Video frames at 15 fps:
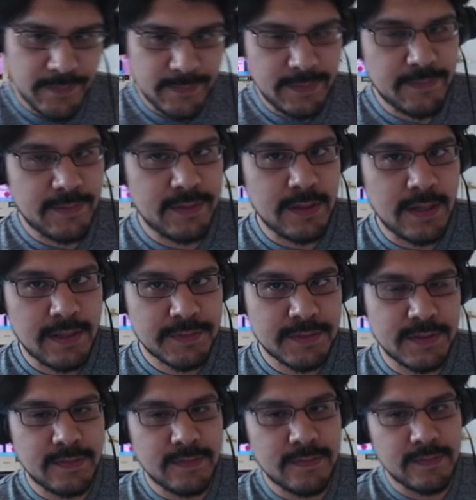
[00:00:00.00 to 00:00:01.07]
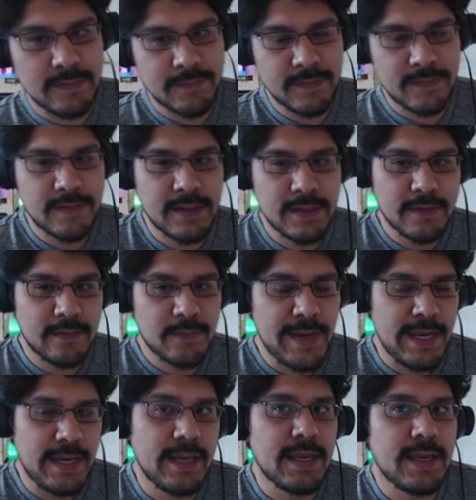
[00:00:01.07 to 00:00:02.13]
different options, different settings,
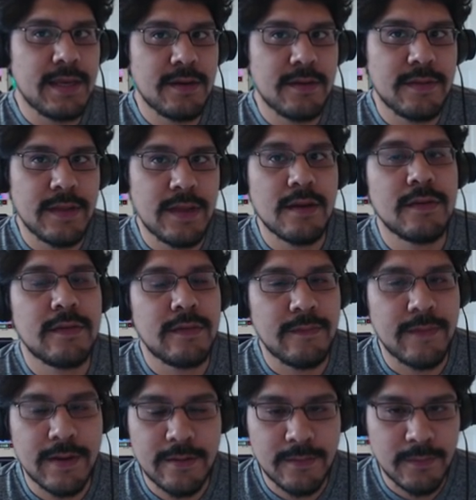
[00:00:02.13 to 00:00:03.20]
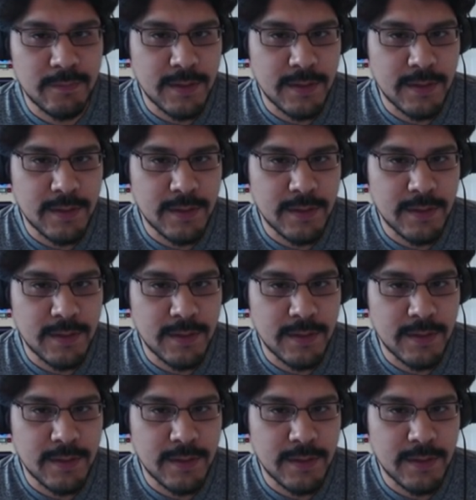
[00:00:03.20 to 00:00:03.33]
painting it here and there using variable